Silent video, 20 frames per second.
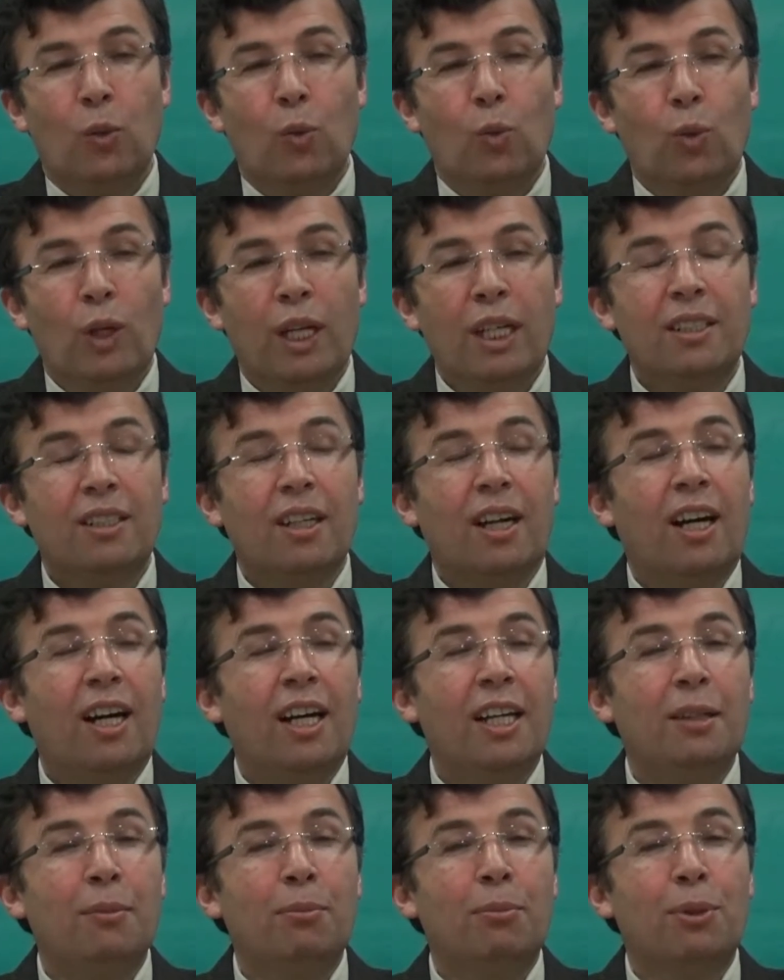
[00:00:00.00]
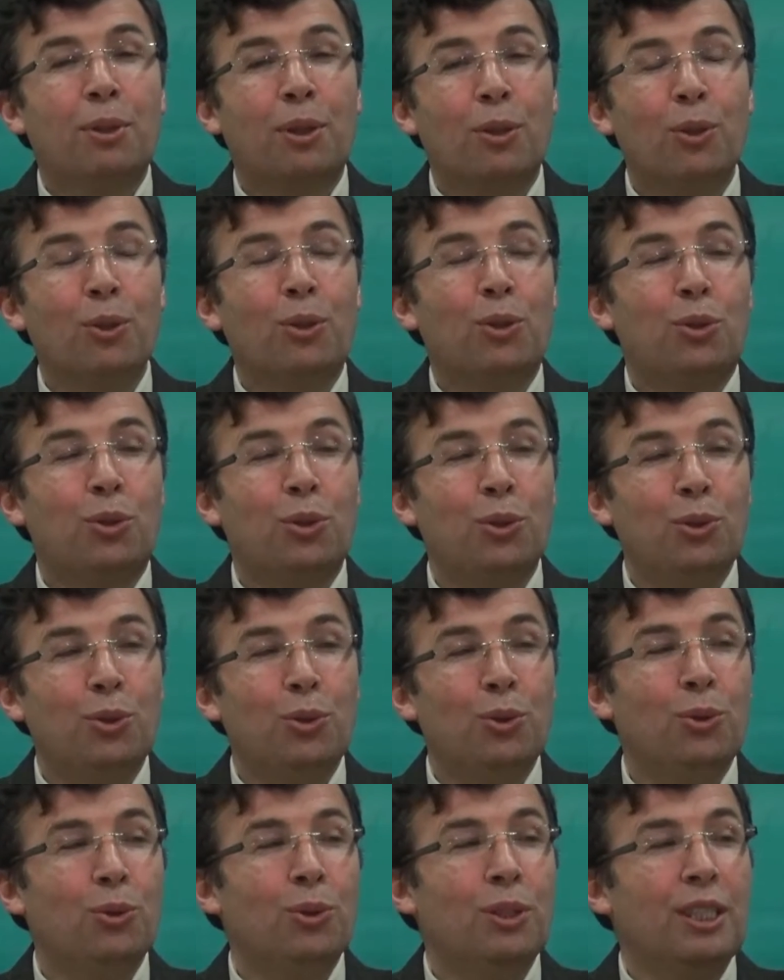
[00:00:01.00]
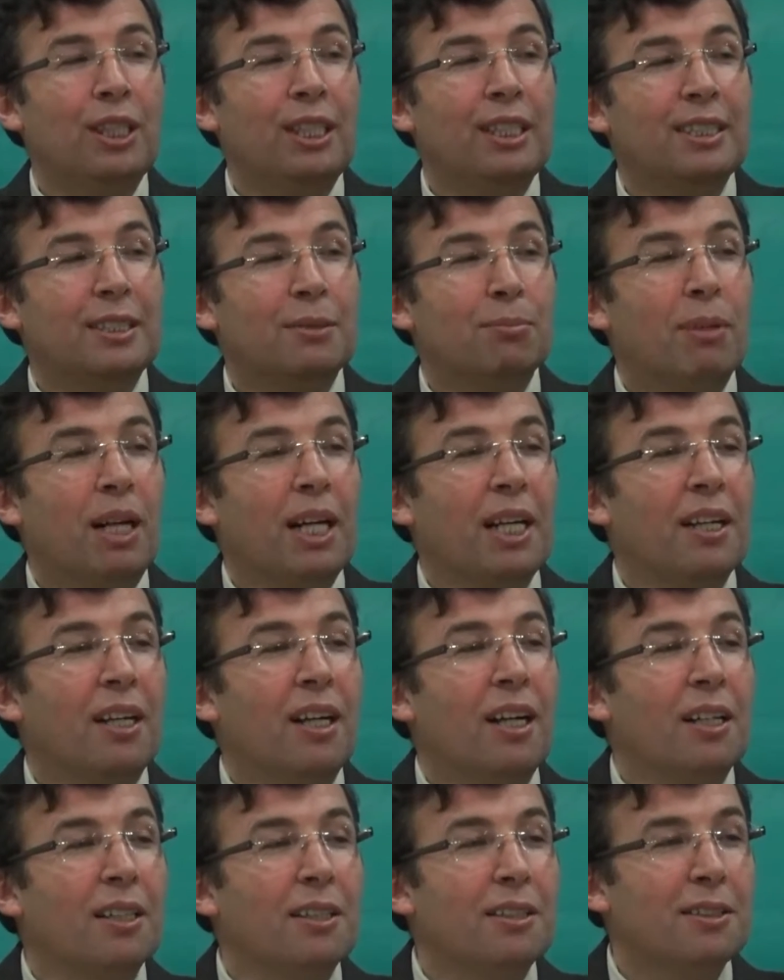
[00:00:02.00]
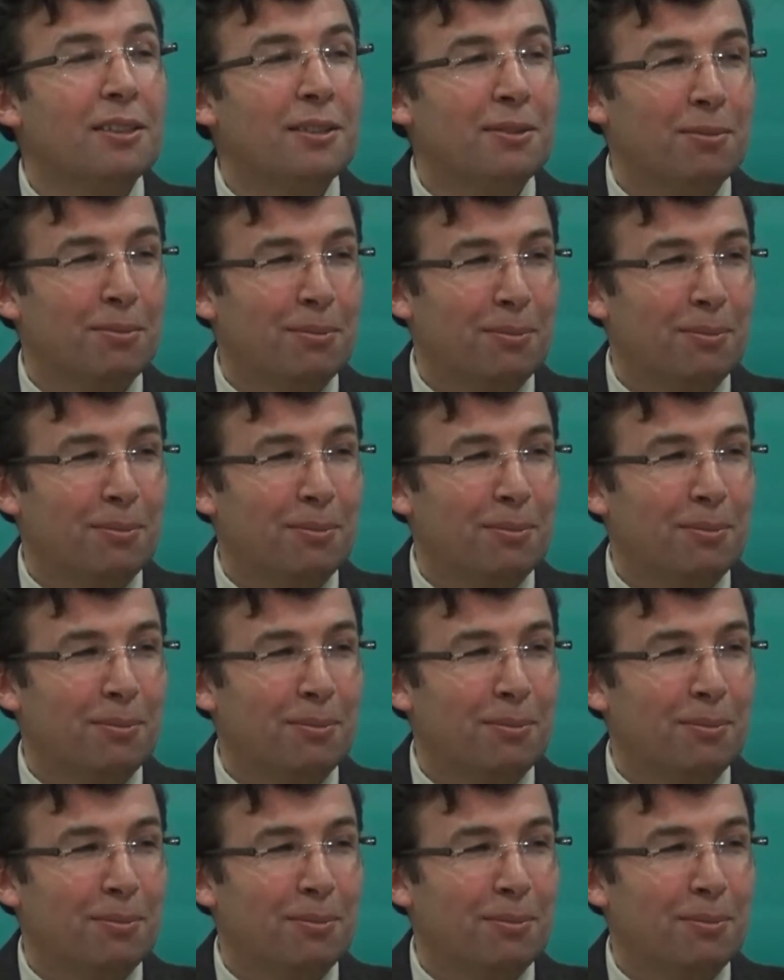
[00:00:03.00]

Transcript: What I brought to you is my heart.